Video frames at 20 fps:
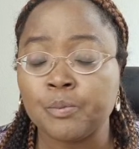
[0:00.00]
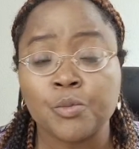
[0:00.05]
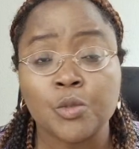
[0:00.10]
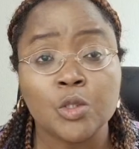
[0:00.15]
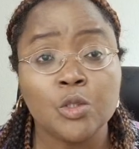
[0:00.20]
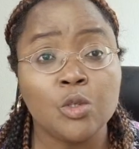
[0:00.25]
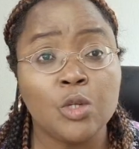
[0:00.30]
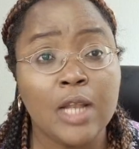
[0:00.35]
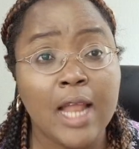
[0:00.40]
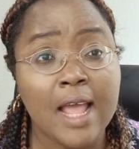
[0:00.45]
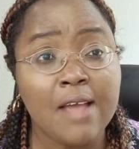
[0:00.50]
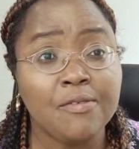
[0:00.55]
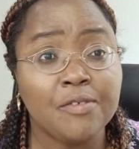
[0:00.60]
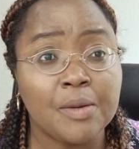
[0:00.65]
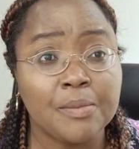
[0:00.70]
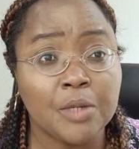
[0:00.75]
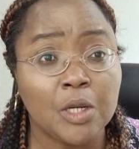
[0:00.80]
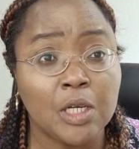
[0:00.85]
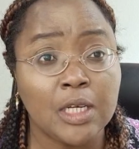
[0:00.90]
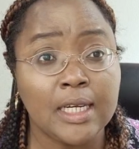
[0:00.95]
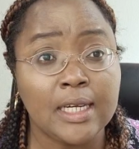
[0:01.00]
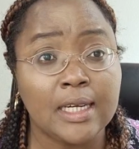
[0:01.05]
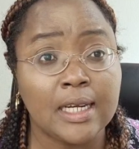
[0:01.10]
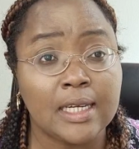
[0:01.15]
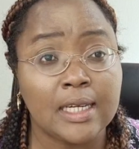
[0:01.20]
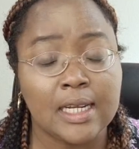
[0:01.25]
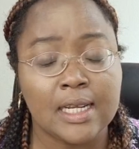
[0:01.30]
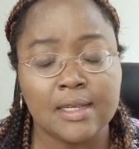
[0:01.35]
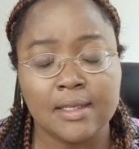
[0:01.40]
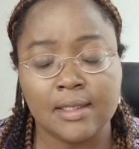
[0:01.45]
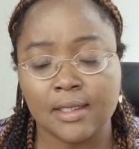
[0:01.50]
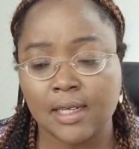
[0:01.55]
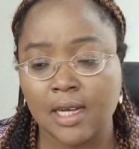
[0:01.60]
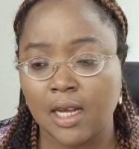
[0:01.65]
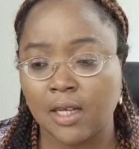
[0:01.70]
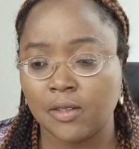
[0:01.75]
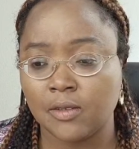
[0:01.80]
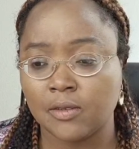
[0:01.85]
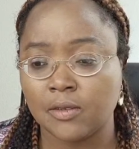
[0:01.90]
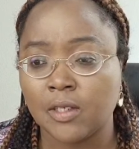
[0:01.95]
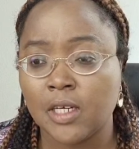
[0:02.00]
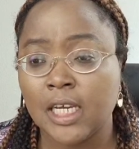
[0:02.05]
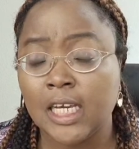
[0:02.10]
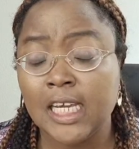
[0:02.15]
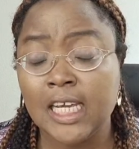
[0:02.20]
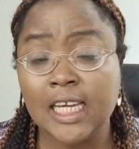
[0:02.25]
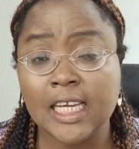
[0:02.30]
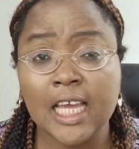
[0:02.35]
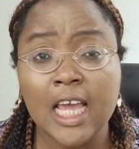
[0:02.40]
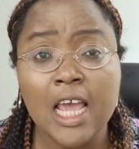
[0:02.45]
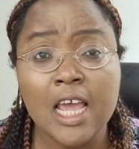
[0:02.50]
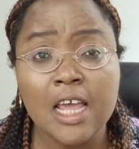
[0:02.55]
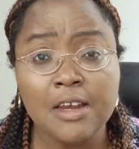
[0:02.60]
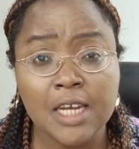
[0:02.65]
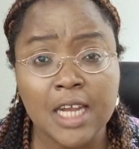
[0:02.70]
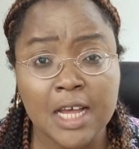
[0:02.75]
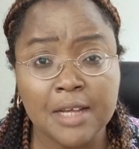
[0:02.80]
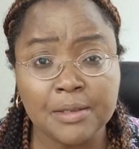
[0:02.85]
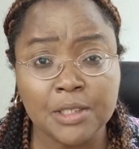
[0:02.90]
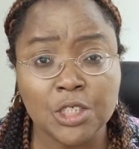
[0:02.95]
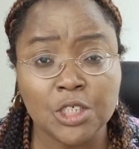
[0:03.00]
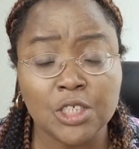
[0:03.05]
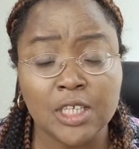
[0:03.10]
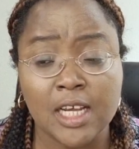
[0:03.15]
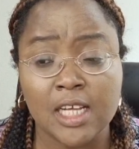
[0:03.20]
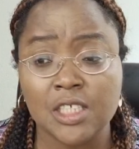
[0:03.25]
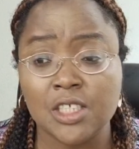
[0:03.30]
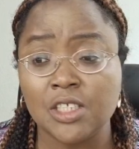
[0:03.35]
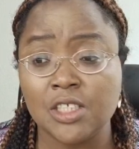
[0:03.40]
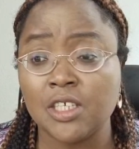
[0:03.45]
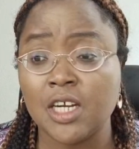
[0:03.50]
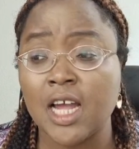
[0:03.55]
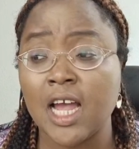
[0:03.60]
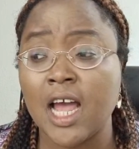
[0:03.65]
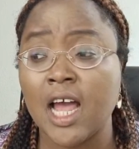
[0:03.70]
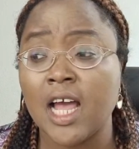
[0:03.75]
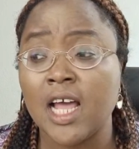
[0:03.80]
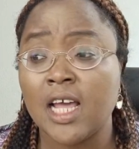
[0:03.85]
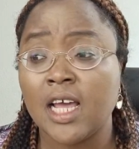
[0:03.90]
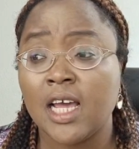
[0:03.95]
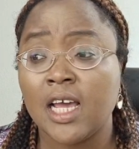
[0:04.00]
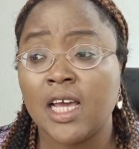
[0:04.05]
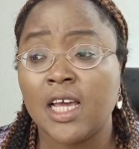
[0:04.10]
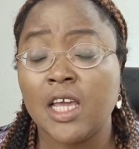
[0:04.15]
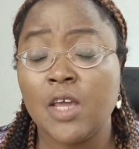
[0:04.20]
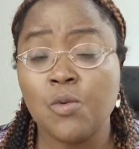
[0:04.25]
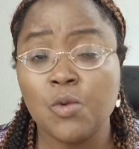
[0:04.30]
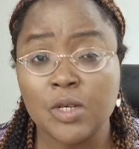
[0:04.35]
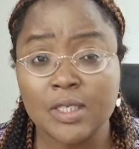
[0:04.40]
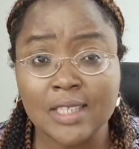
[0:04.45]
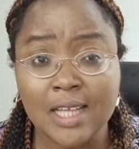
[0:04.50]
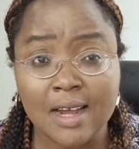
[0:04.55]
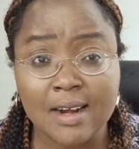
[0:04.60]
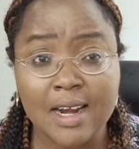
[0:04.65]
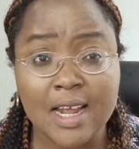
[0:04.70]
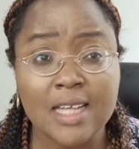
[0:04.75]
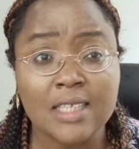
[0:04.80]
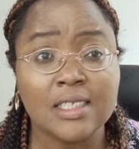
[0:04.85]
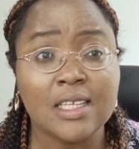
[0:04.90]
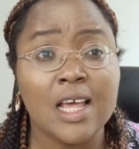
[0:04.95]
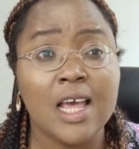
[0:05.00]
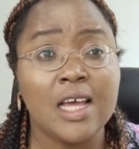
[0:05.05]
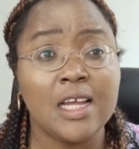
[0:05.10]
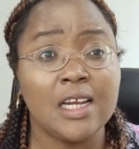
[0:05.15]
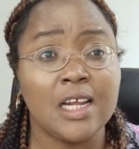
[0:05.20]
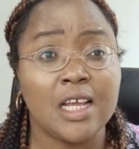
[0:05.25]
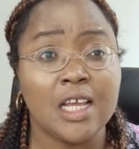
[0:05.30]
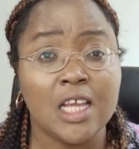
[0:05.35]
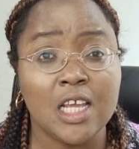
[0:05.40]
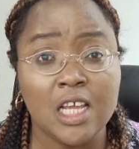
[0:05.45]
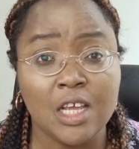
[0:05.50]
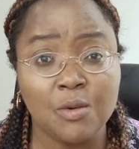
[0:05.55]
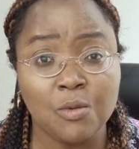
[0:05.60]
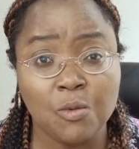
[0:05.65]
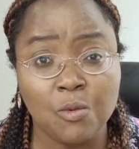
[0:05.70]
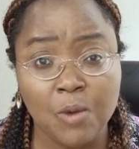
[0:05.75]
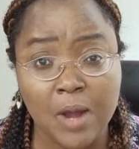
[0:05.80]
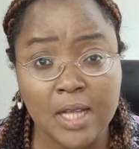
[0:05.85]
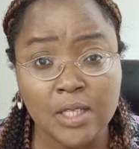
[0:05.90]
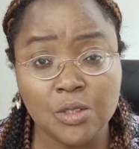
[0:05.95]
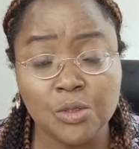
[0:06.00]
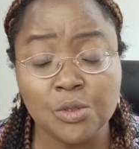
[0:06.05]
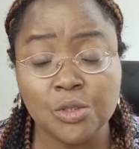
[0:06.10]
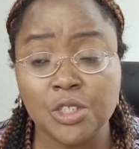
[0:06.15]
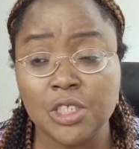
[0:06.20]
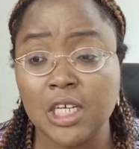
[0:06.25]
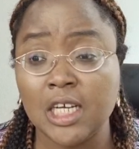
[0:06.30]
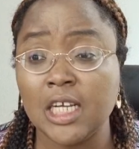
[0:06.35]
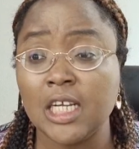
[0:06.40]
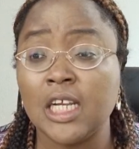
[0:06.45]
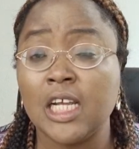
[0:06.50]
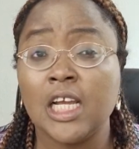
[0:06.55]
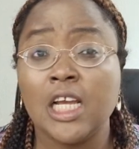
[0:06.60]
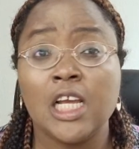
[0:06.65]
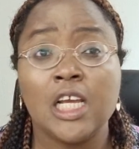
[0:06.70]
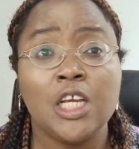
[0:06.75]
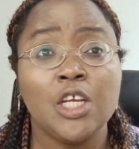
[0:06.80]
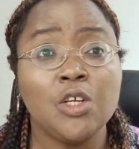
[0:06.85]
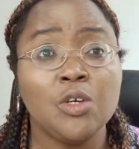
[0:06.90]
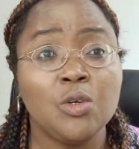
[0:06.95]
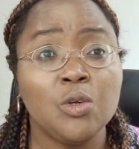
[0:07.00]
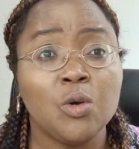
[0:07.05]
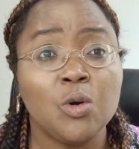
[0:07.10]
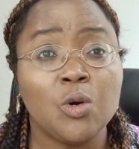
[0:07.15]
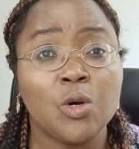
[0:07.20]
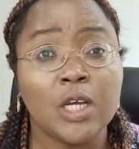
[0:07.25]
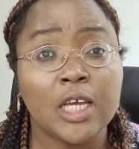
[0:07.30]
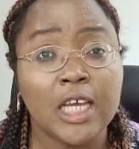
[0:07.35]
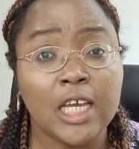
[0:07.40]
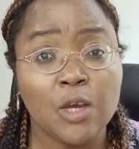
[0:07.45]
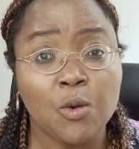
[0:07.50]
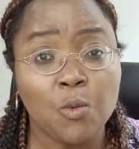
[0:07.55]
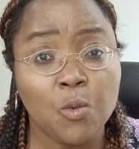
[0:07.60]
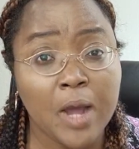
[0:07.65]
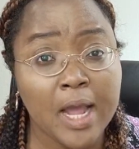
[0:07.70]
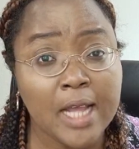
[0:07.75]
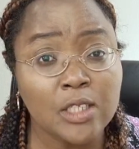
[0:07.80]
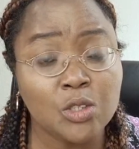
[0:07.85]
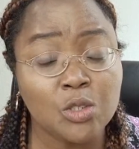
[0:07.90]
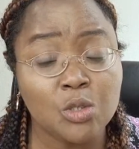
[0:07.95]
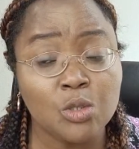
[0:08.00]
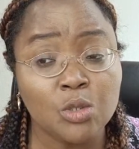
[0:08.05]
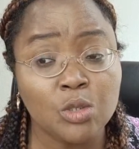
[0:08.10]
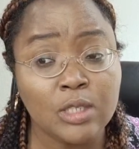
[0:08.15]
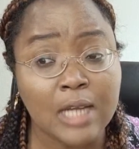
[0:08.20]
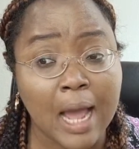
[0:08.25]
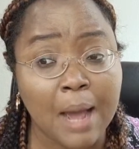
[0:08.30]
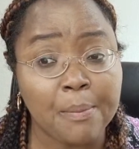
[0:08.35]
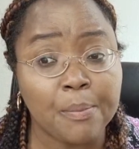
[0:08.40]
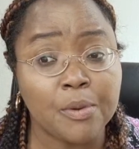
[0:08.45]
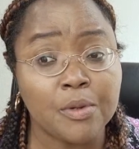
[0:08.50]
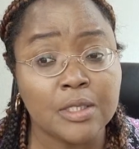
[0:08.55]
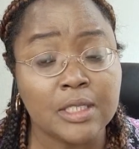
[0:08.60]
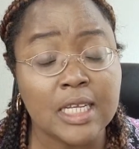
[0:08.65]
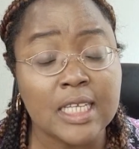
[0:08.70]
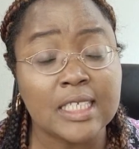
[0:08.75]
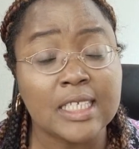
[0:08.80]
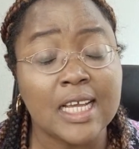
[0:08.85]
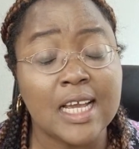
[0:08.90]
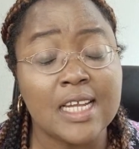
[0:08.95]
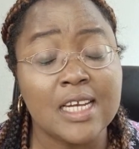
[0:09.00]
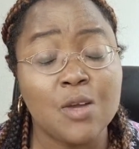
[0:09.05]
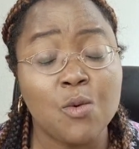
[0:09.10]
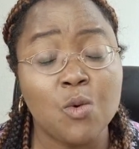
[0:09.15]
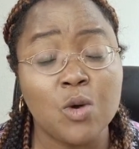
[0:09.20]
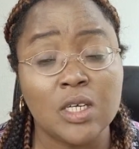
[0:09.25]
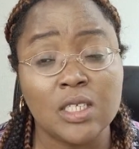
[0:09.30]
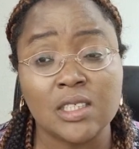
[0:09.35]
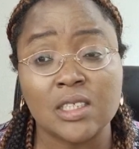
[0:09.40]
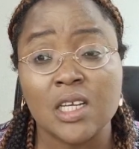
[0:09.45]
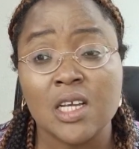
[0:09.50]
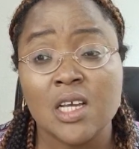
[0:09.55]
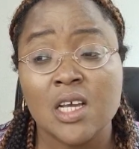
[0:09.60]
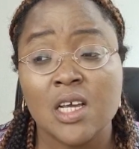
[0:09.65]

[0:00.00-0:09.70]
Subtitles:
You learn from your leader, Nnamdi Kanu. He came down to Nigeria. He was arrested. He went to jail. He went through that process, and it was,